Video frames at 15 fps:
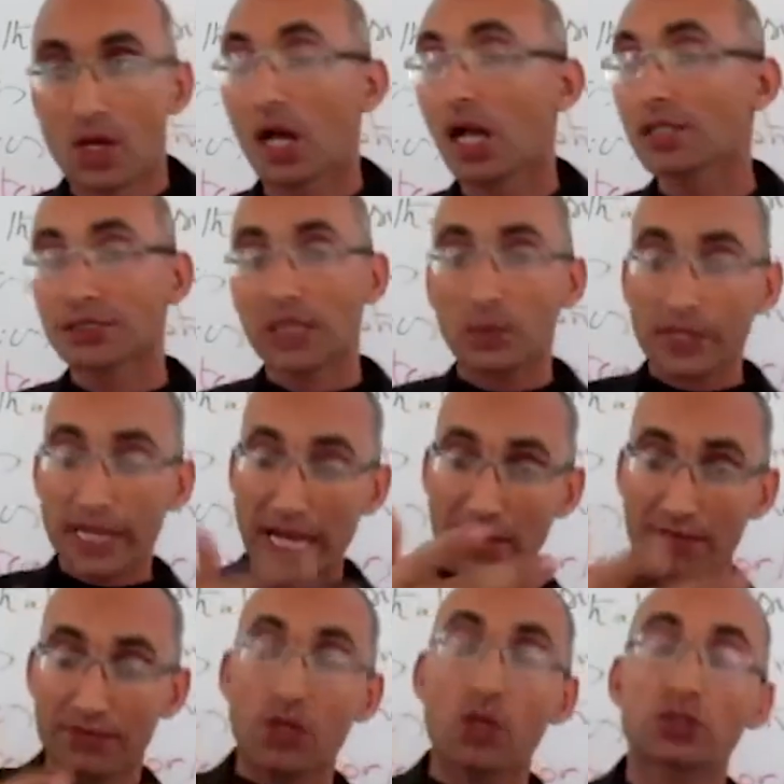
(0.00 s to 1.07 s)
Also, we
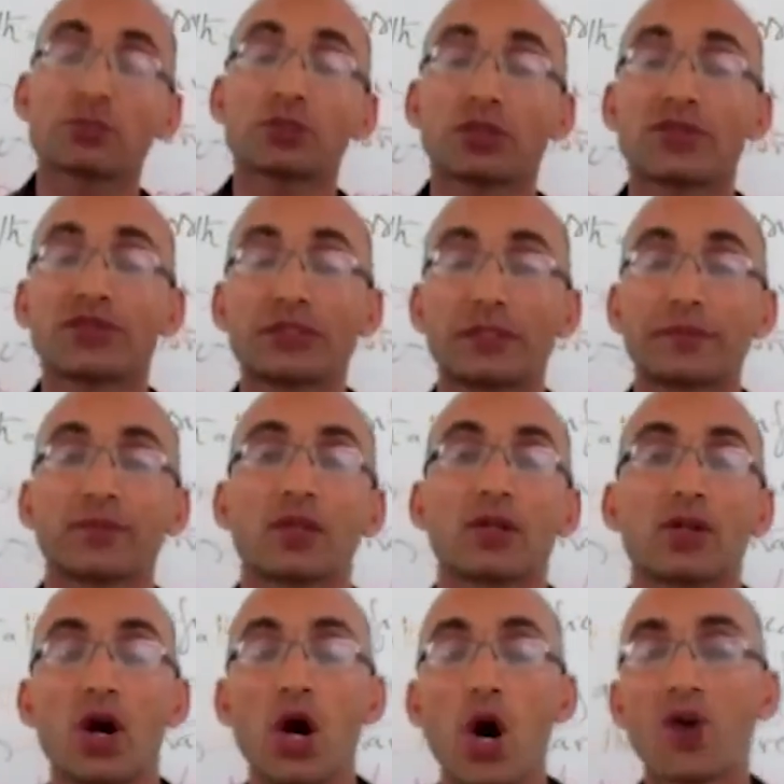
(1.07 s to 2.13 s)
have the autobiography
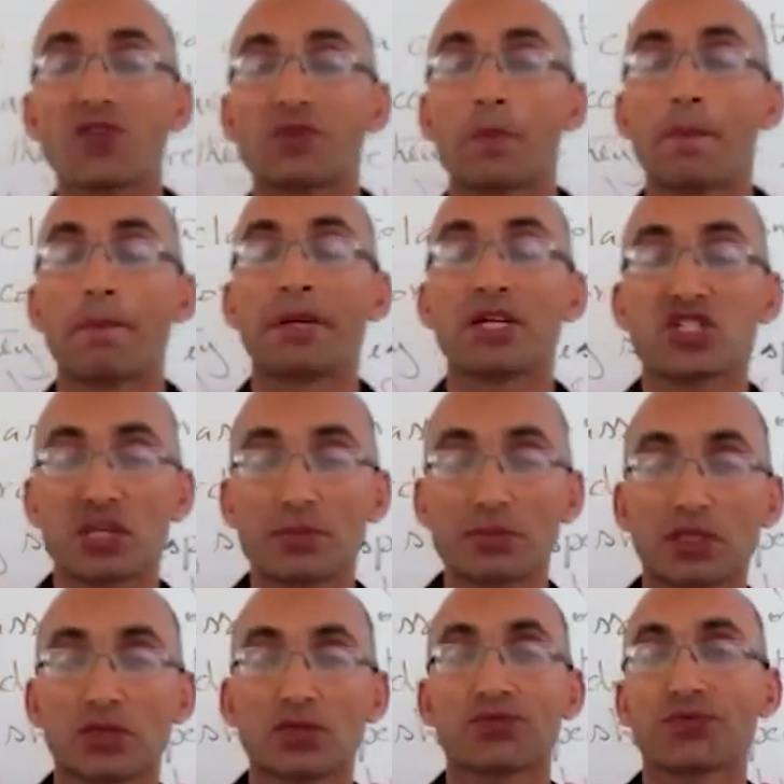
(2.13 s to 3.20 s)
of
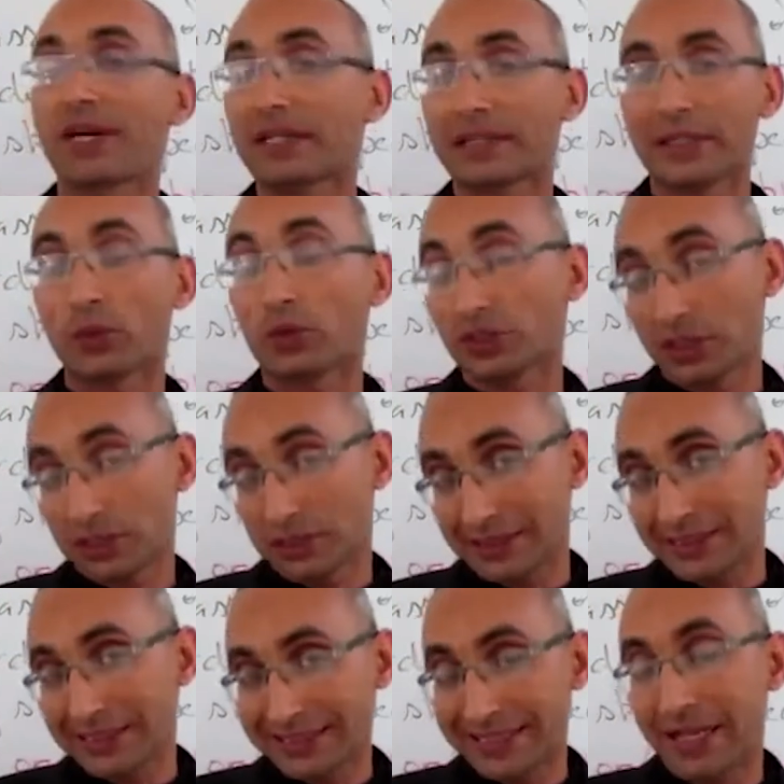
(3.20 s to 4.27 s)
Benjamin Franklin, which is
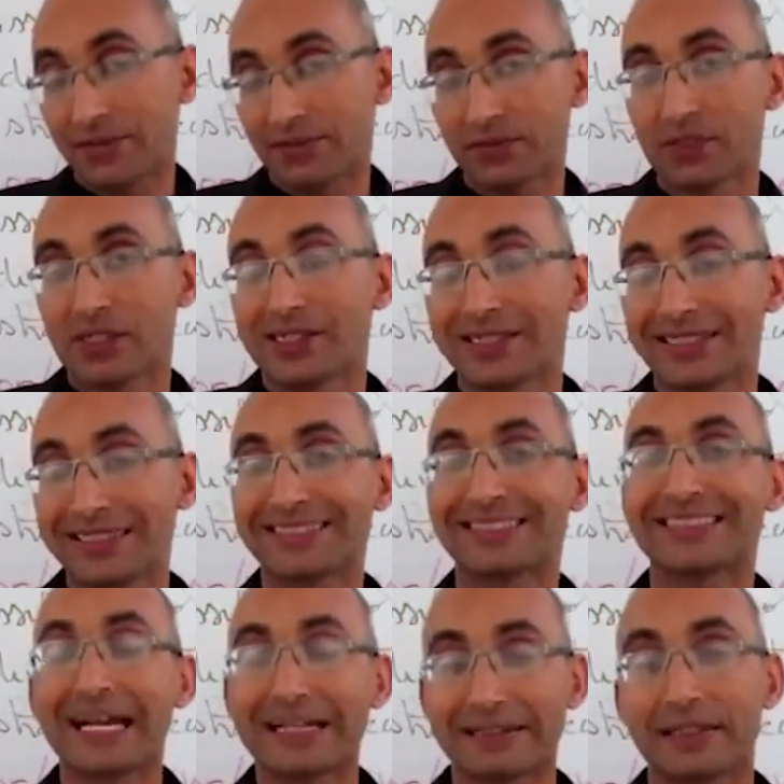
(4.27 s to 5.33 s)
itself
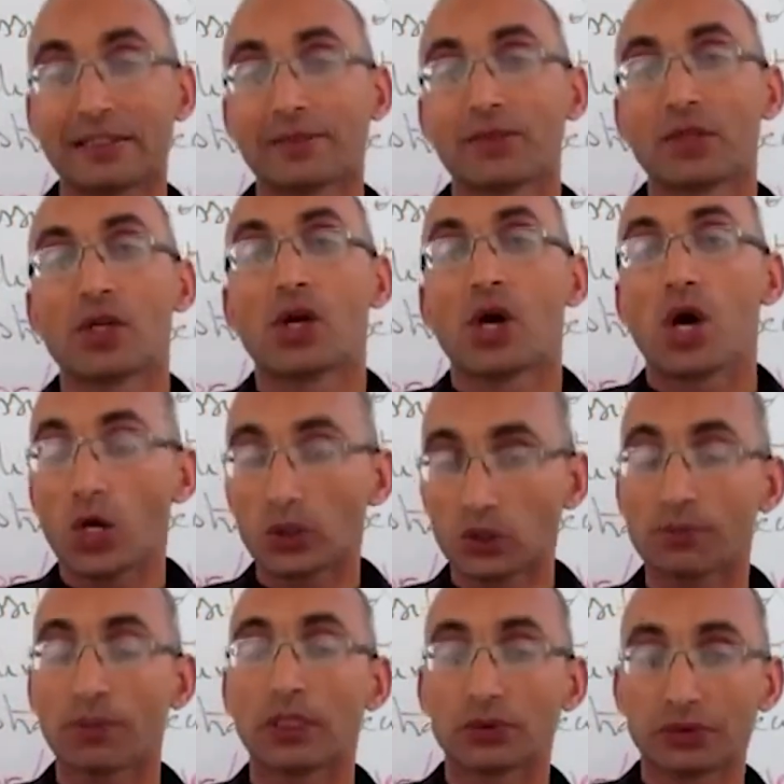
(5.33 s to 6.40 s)
entitled
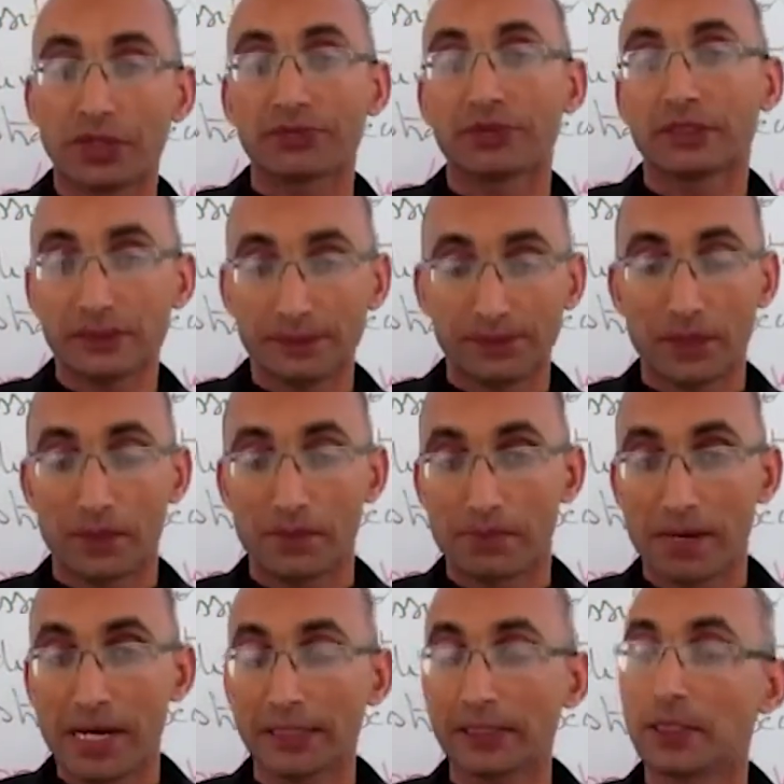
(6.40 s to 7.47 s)
Autobiography
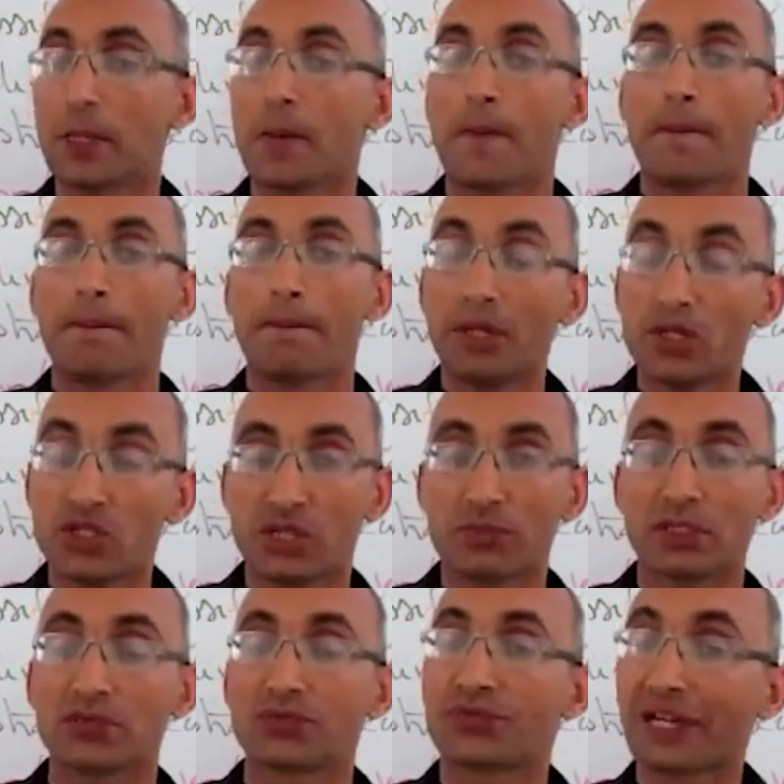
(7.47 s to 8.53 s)
by
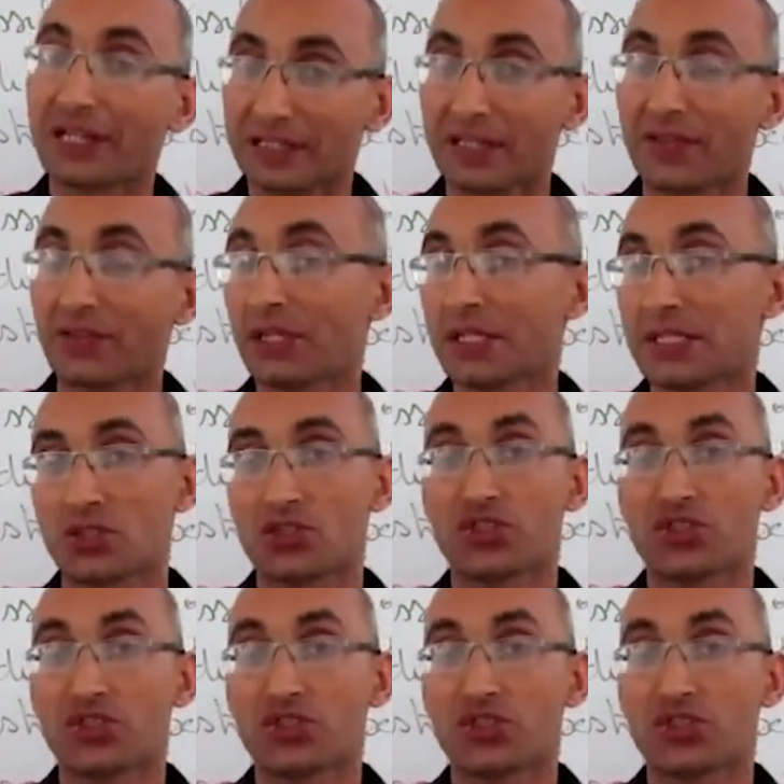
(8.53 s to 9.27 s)
Benjamin Franklin, this